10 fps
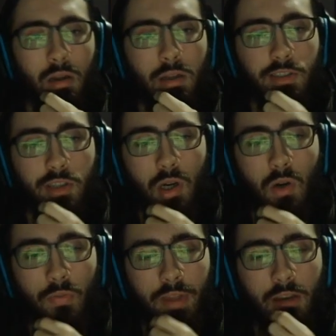
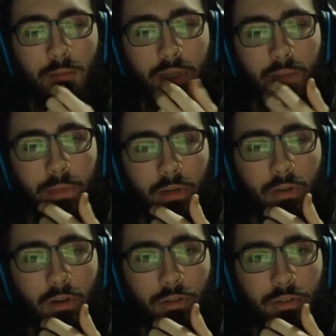So that could be a bit of a
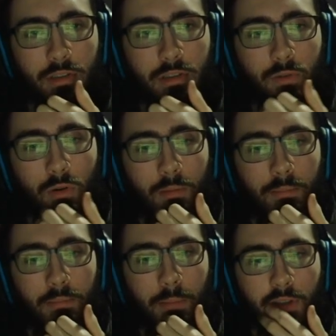nuisance for him.
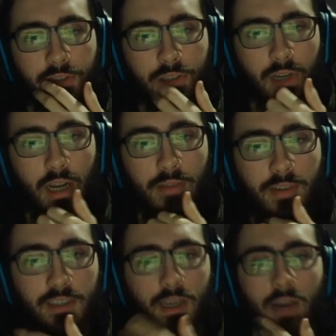I'm also going to have an
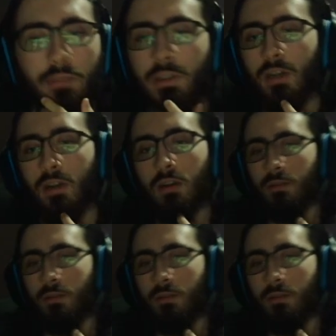Escavalier